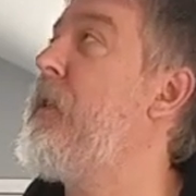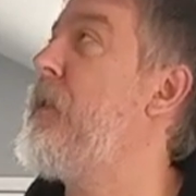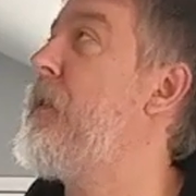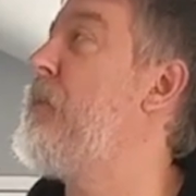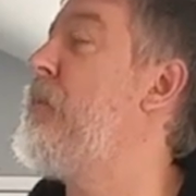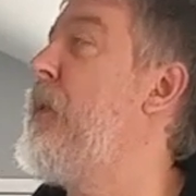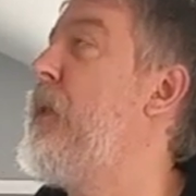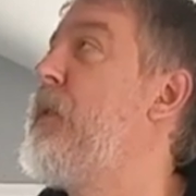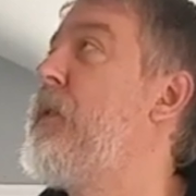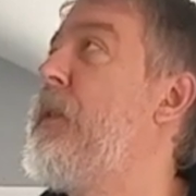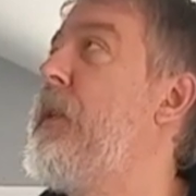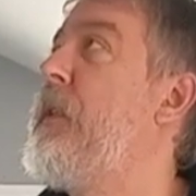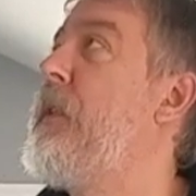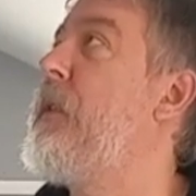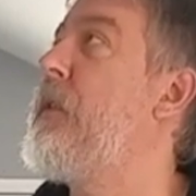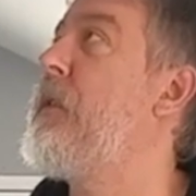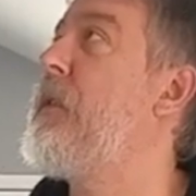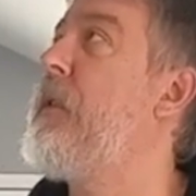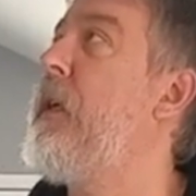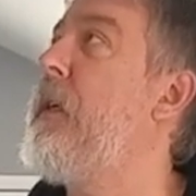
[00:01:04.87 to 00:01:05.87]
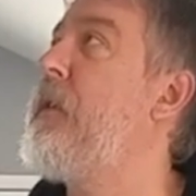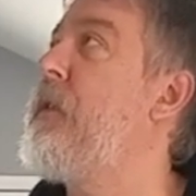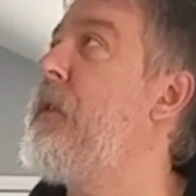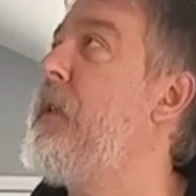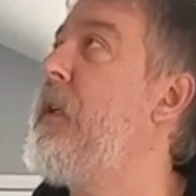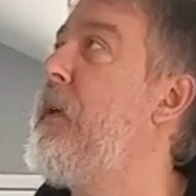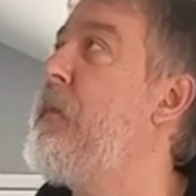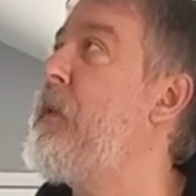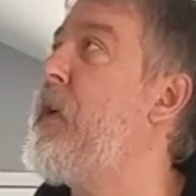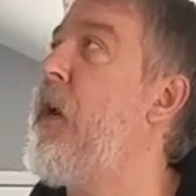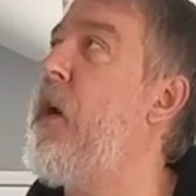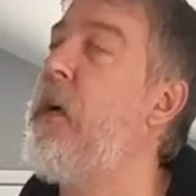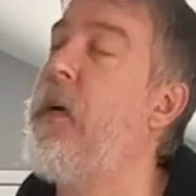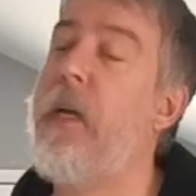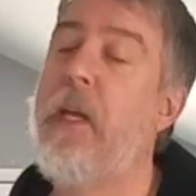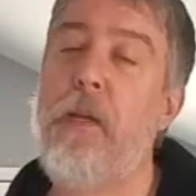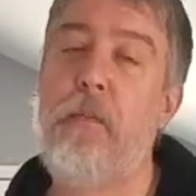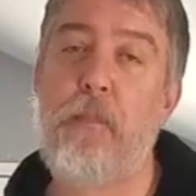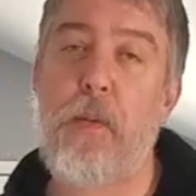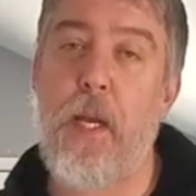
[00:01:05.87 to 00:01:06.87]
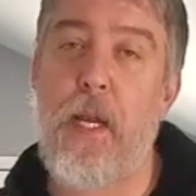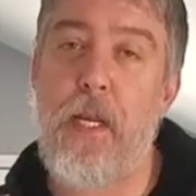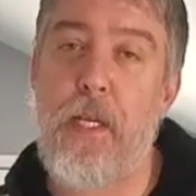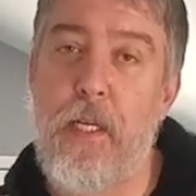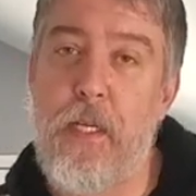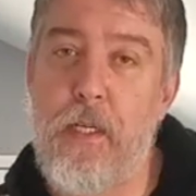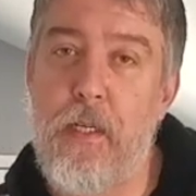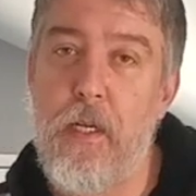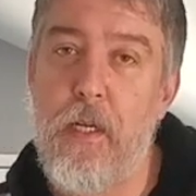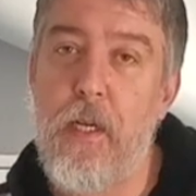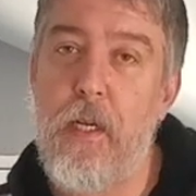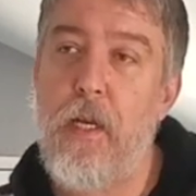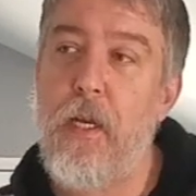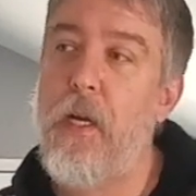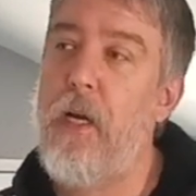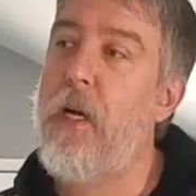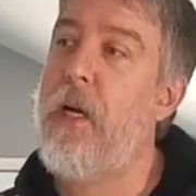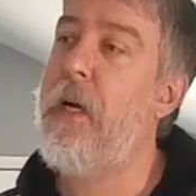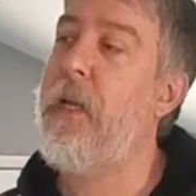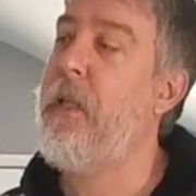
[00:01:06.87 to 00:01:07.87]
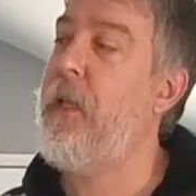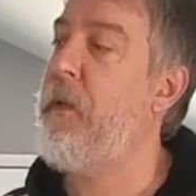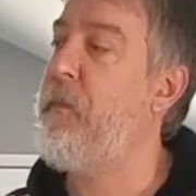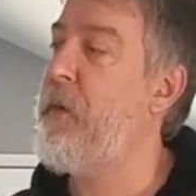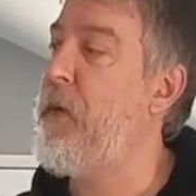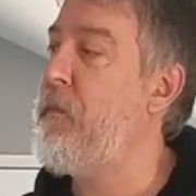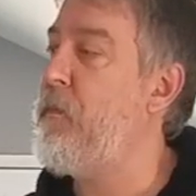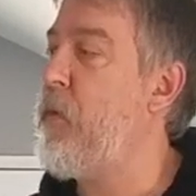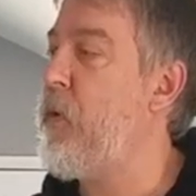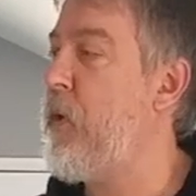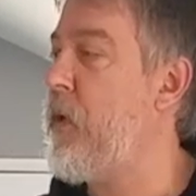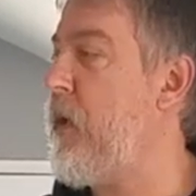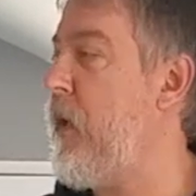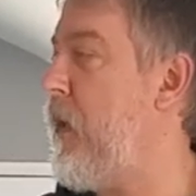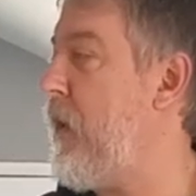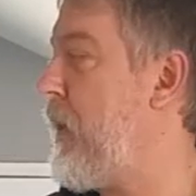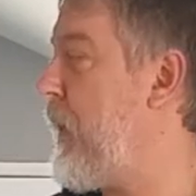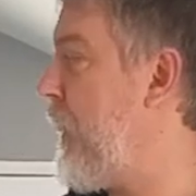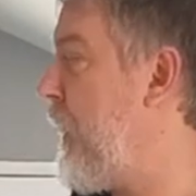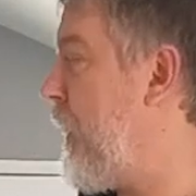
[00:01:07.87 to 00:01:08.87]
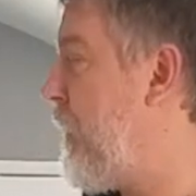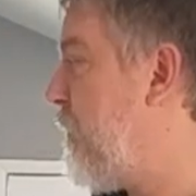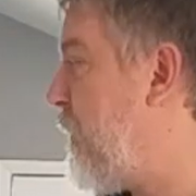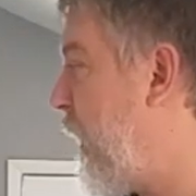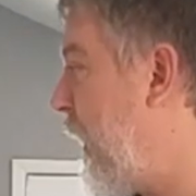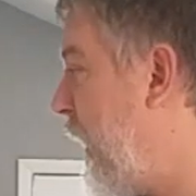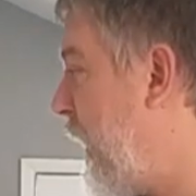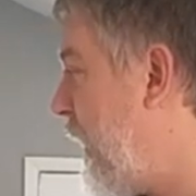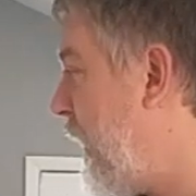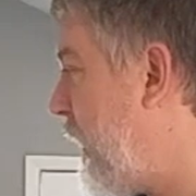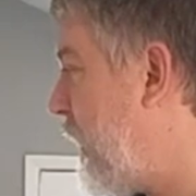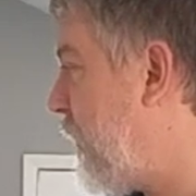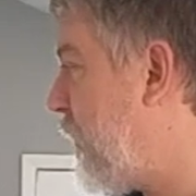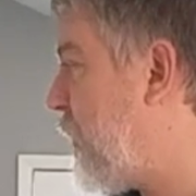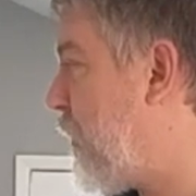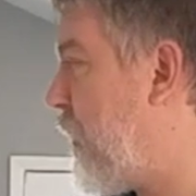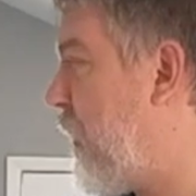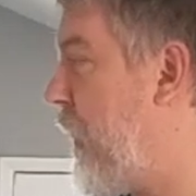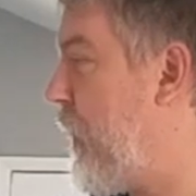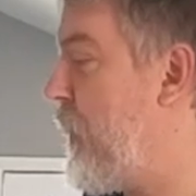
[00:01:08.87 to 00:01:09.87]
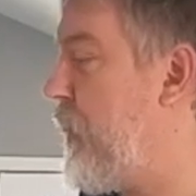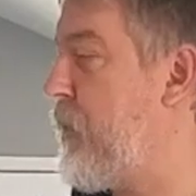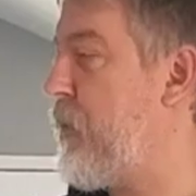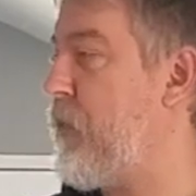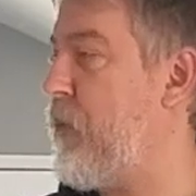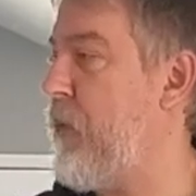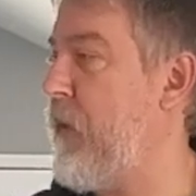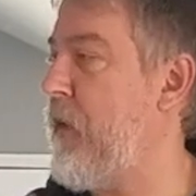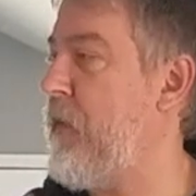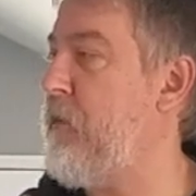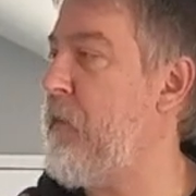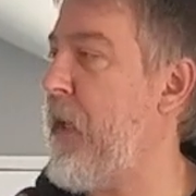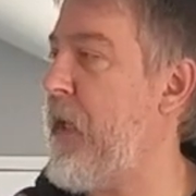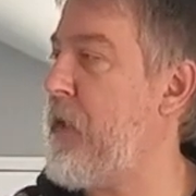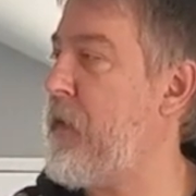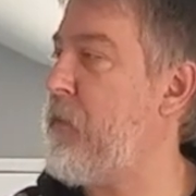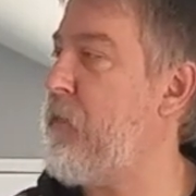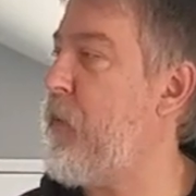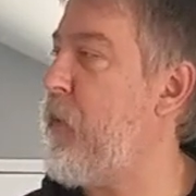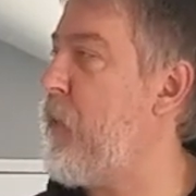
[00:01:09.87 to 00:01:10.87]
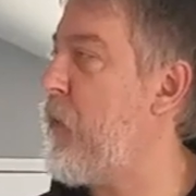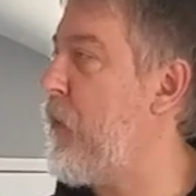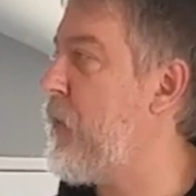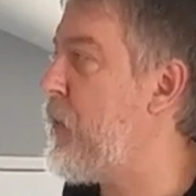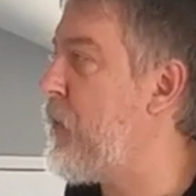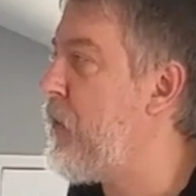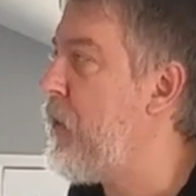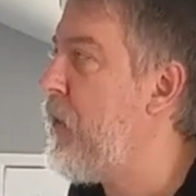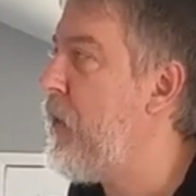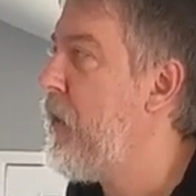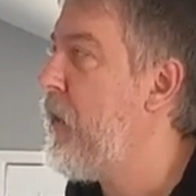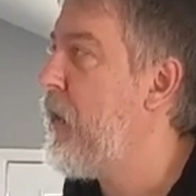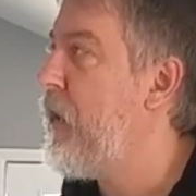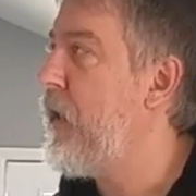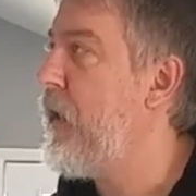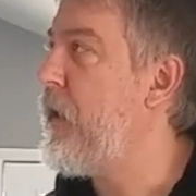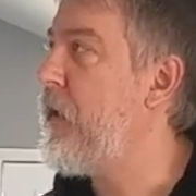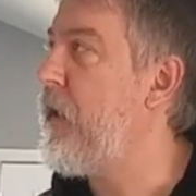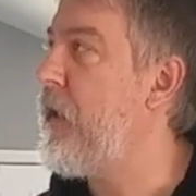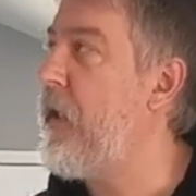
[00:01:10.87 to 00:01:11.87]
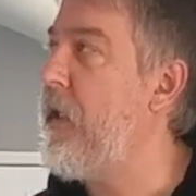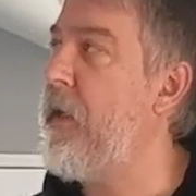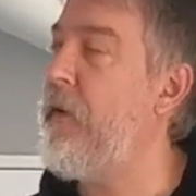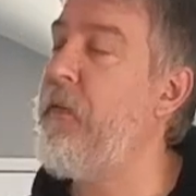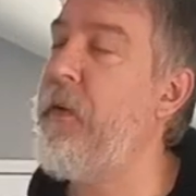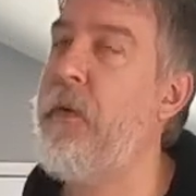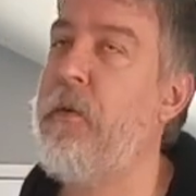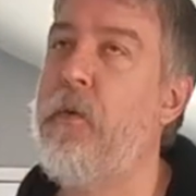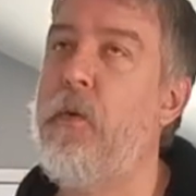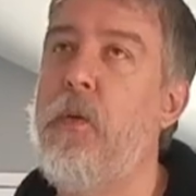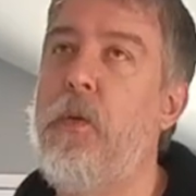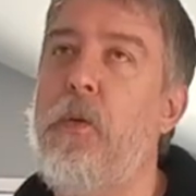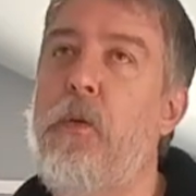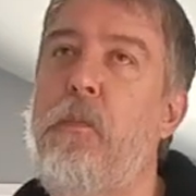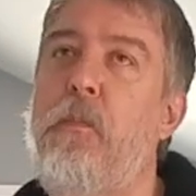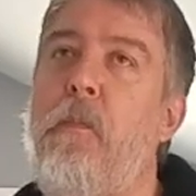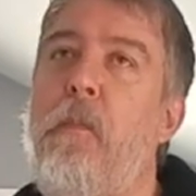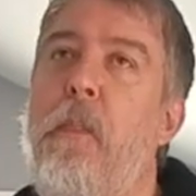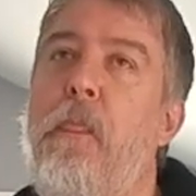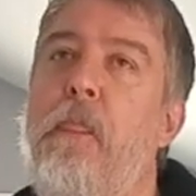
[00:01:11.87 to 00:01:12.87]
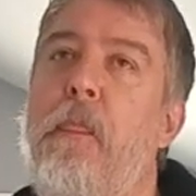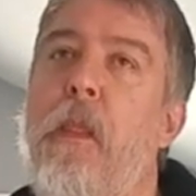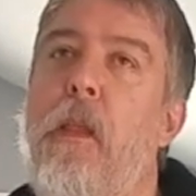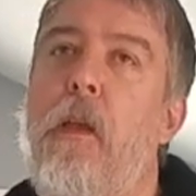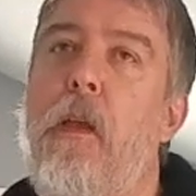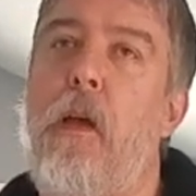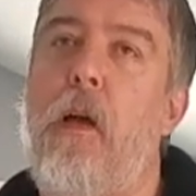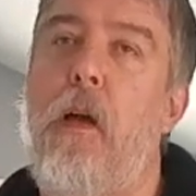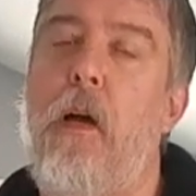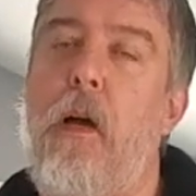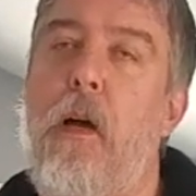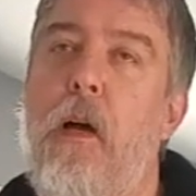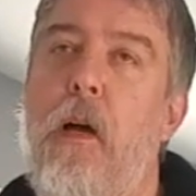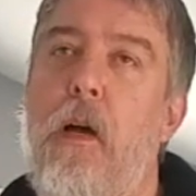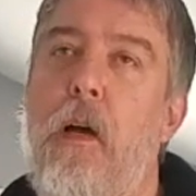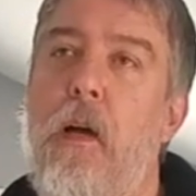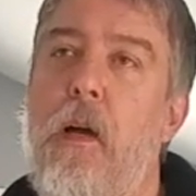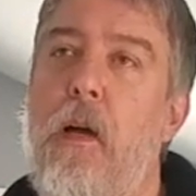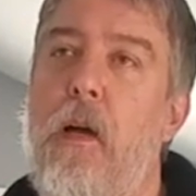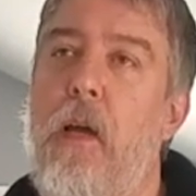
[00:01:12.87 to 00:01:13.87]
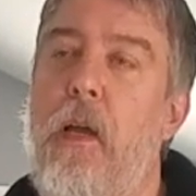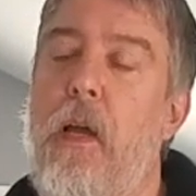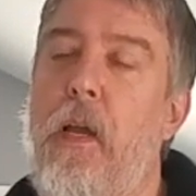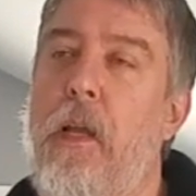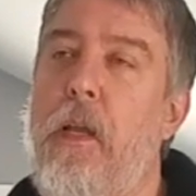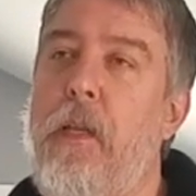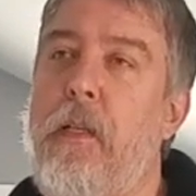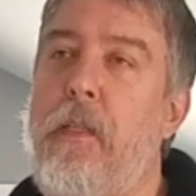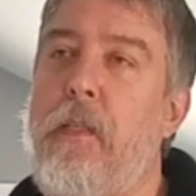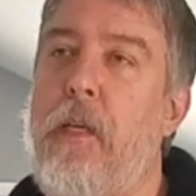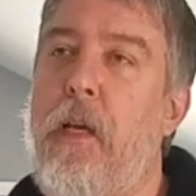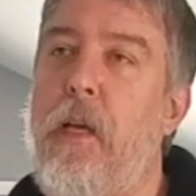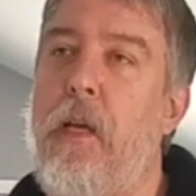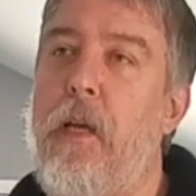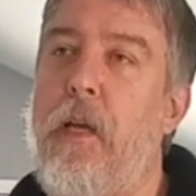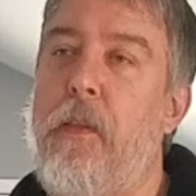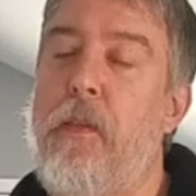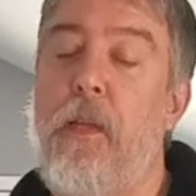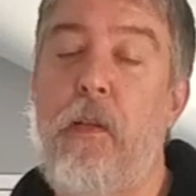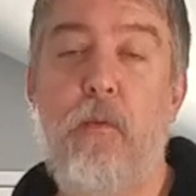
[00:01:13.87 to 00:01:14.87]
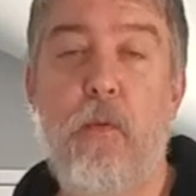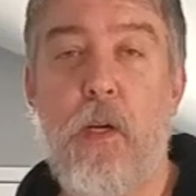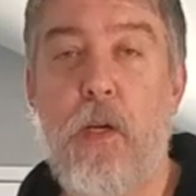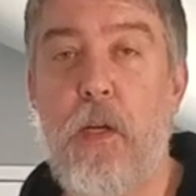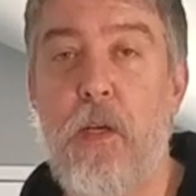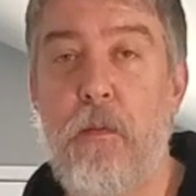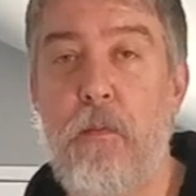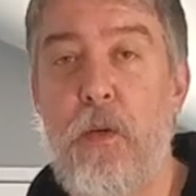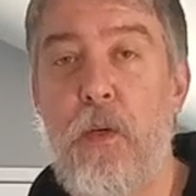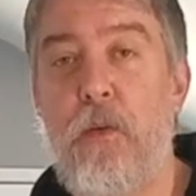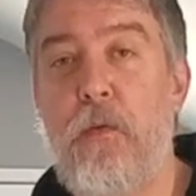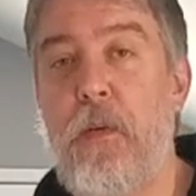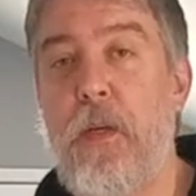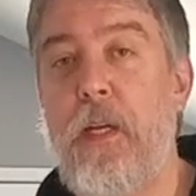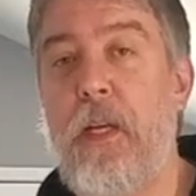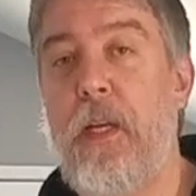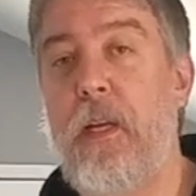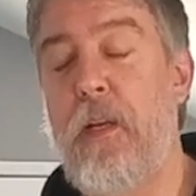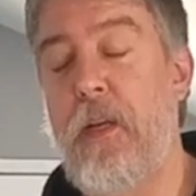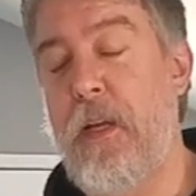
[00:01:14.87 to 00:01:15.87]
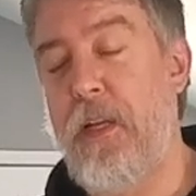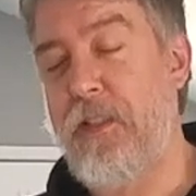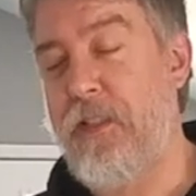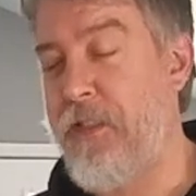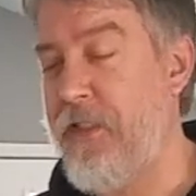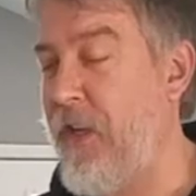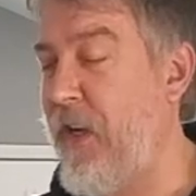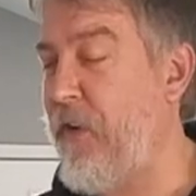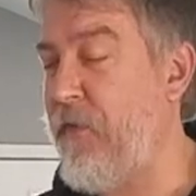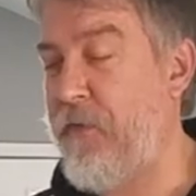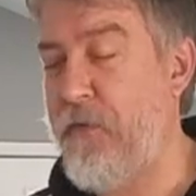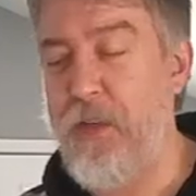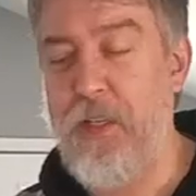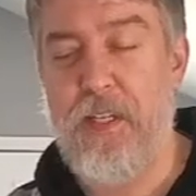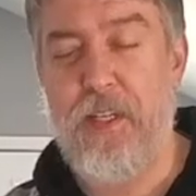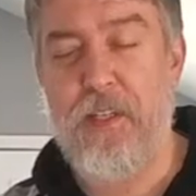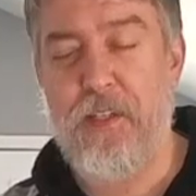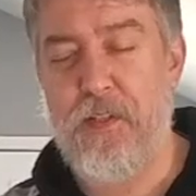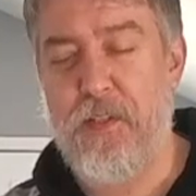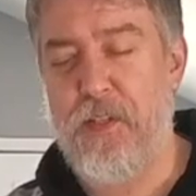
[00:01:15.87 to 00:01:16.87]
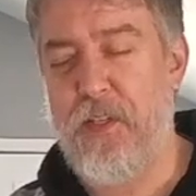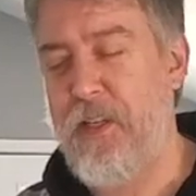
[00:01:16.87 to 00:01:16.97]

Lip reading: Mostly just touching up, caulking, painting. A little bit more caulking and painting of the trim baseboards in the living room. And then we're going to move in. It's not finished.